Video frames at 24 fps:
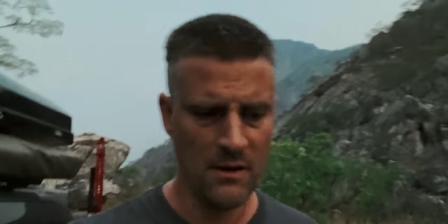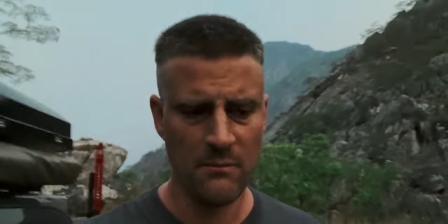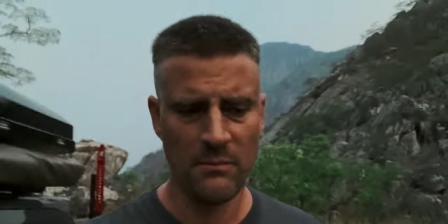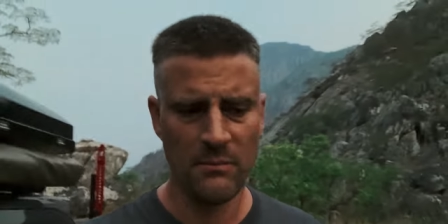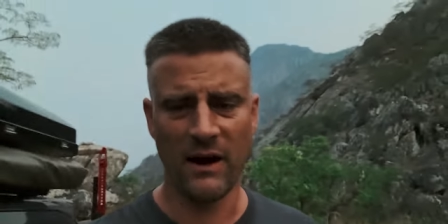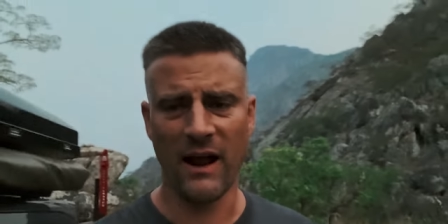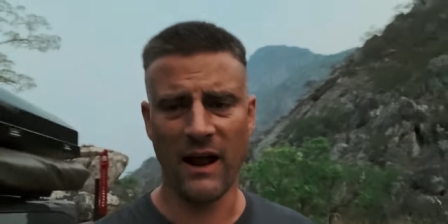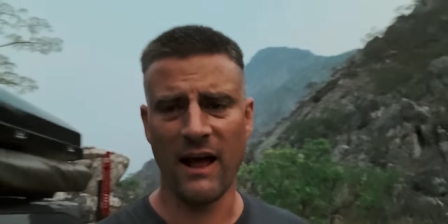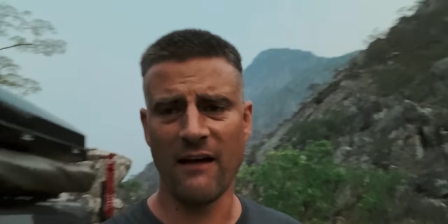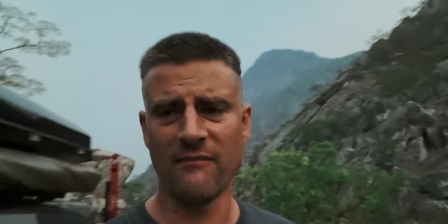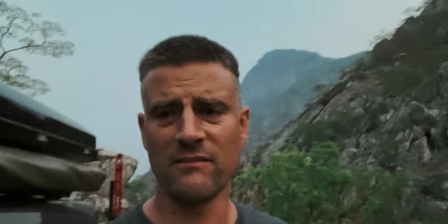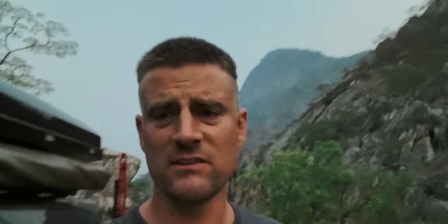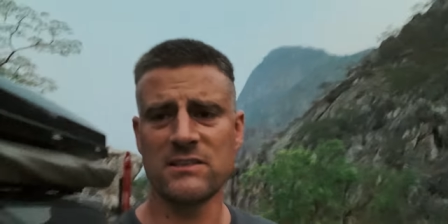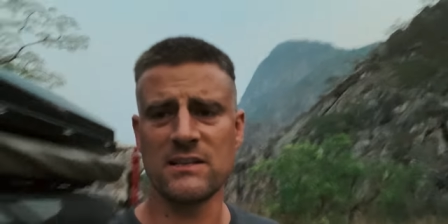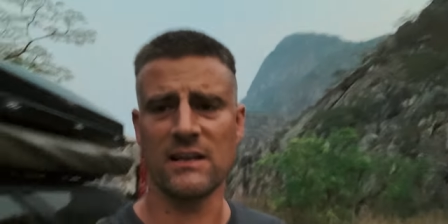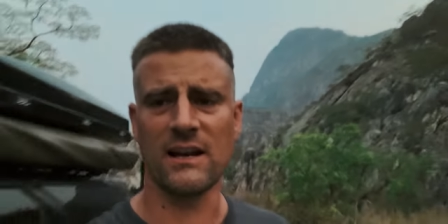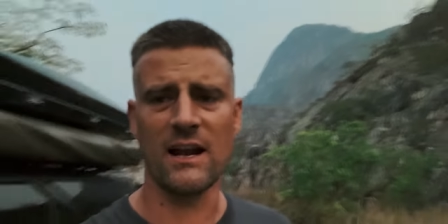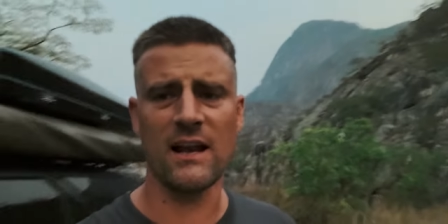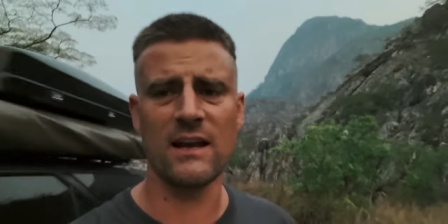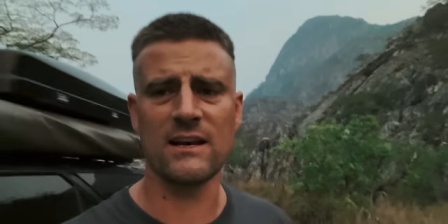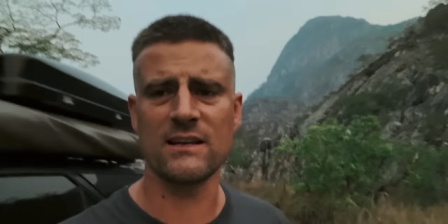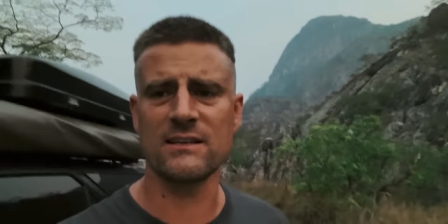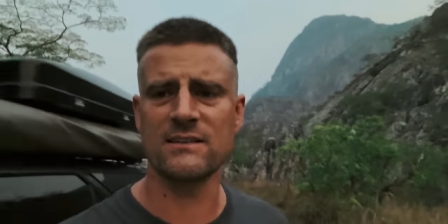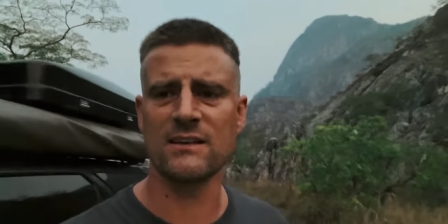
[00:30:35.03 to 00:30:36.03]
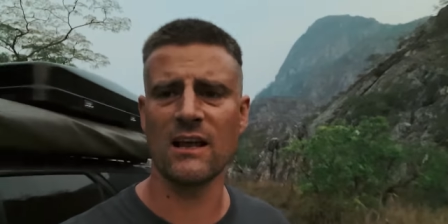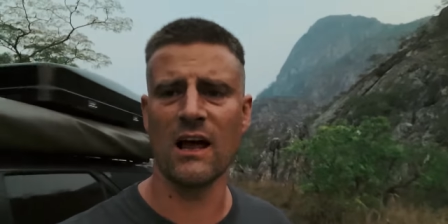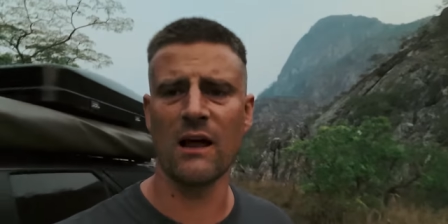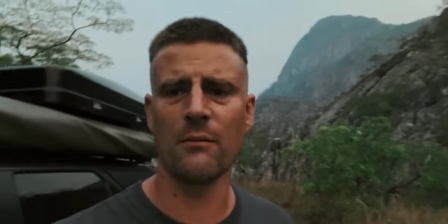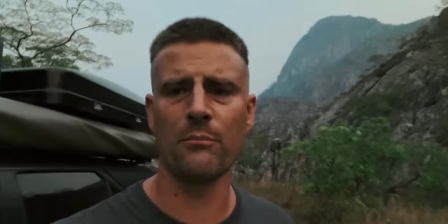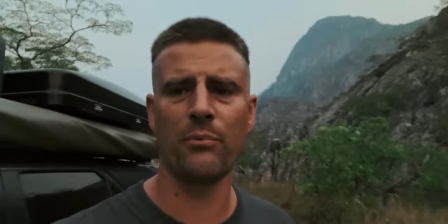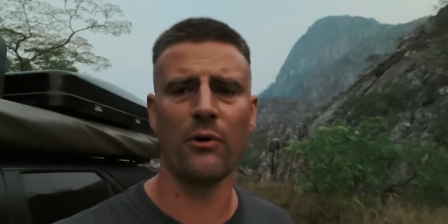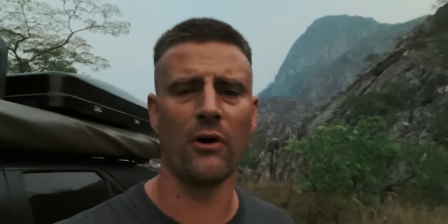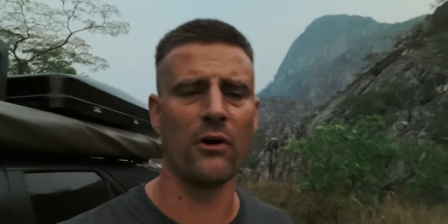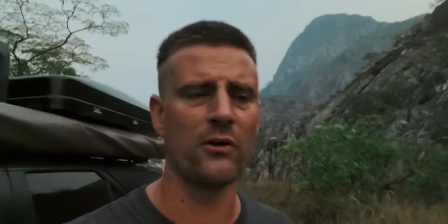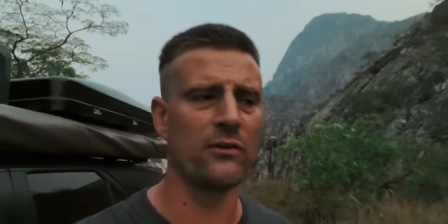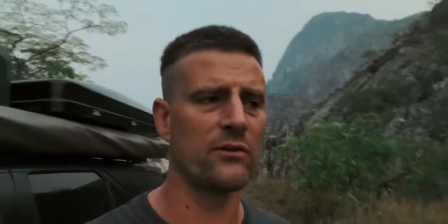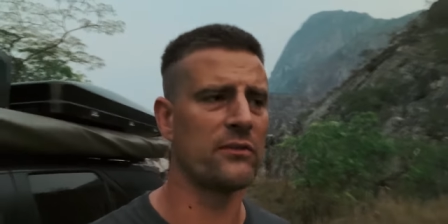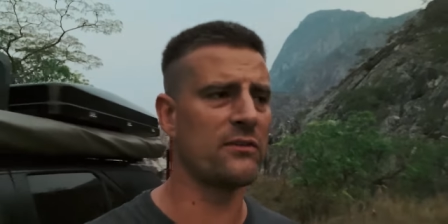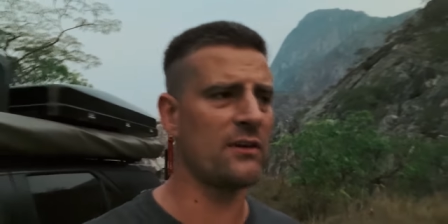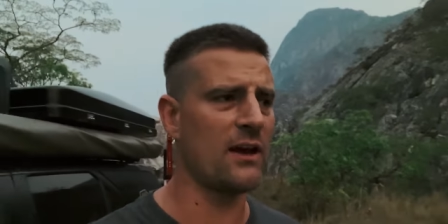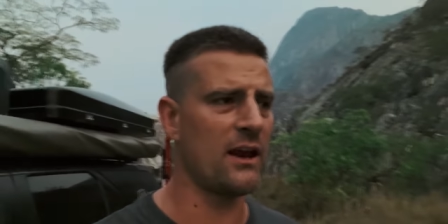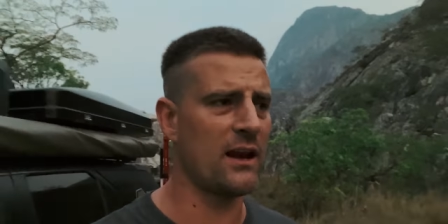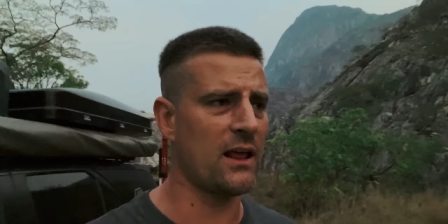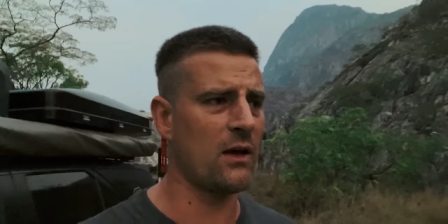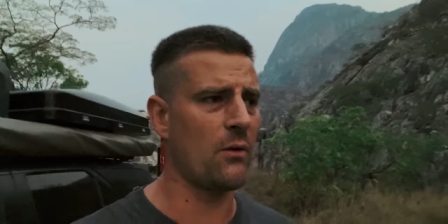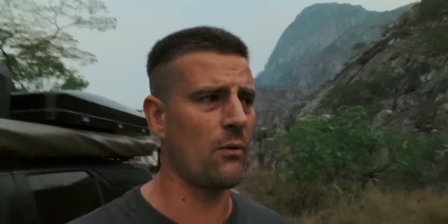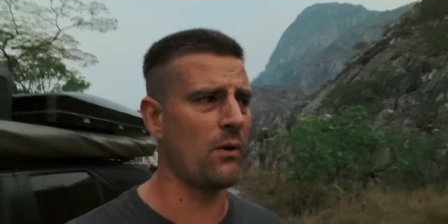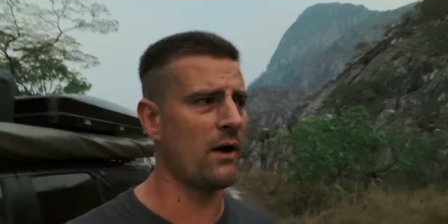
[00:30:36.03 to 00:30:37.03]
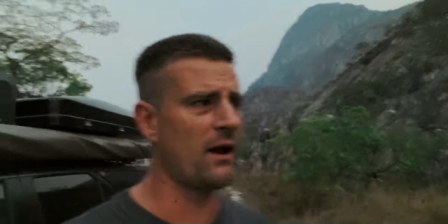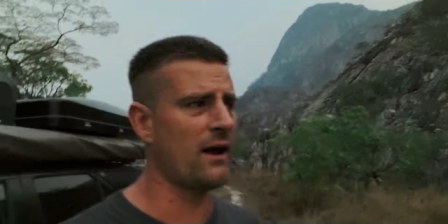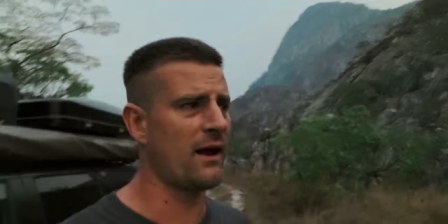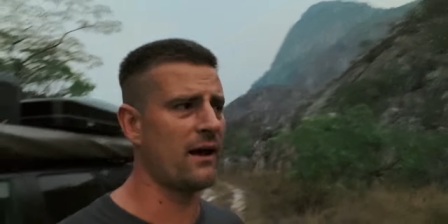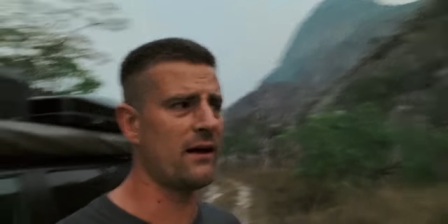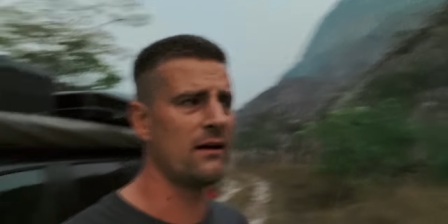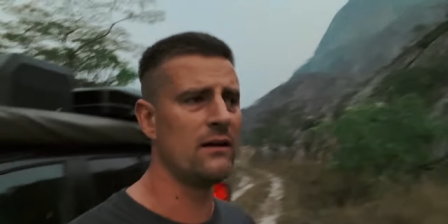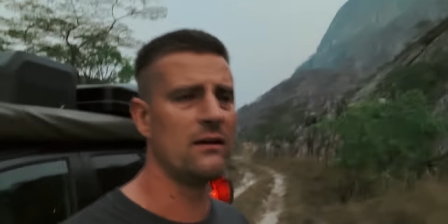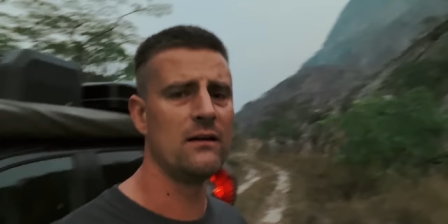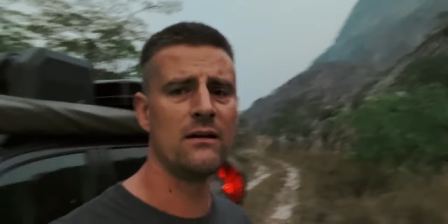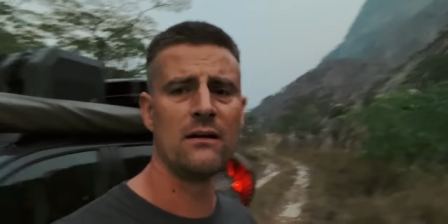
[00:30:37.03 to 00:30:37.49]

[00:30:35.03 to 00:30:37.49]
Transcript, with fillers: but I haven't seen any signposts anywhere.